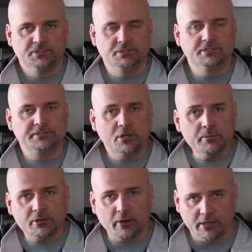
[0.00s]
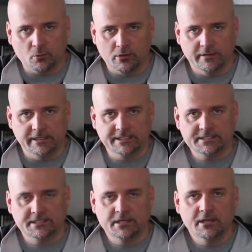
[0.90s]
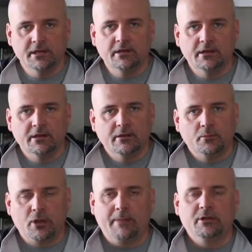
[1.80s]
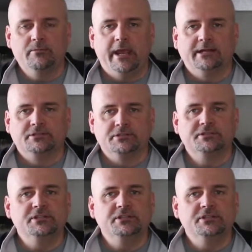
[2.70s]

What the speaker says: To determine creditworthiness, property managers,